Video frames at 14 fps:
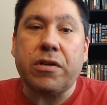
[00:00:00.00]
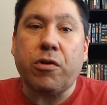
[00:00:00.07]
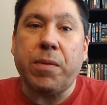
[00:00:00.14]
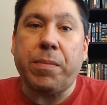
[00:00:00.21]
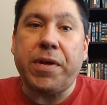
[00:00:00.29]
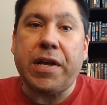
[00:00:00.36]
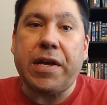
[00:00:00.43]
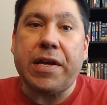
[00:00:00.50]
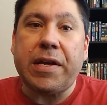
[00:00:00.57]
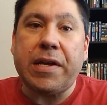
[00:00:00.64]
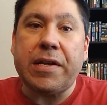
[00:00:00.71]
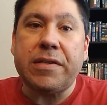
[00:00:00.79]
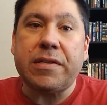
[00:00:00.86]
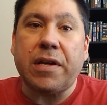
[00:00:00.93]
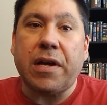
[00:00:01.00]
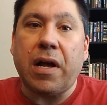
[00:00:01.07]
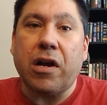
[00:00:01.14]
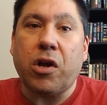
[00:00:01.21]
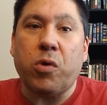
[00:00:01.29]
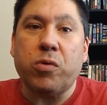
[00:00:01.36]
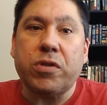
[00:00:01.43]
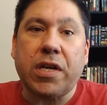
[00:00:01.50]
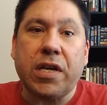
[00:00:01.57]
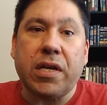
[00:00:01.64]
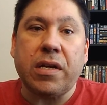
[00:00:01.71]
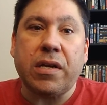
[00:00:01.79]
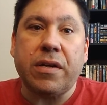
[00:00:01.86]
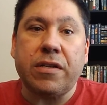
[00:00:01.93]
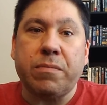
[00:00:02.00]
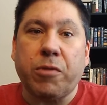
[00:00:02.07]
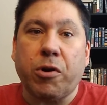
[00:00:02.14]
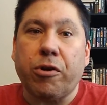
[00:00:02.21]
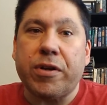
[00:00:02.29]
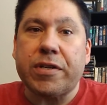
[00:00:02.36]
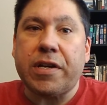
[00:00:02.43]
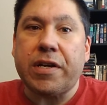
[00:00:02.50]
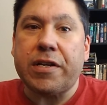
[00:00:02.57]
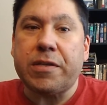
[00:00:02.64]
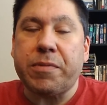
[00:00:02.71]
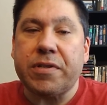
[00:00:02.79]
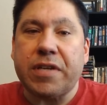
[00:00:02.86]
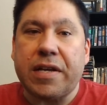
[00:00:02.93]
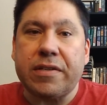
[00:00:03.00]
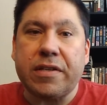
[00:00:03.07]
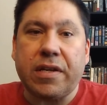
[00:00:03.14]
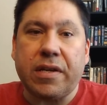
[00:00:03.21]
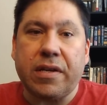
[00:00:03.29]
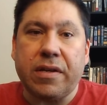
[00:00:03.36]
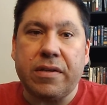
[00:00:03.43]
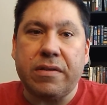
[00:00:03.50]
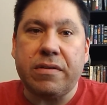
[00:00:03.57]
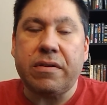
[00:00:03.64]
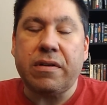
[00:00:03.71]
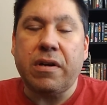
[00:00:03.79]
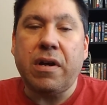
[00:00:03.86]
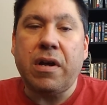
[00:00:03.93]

Creepy Kids, Ghost Kids, Murderous Kids, Possessed Kids,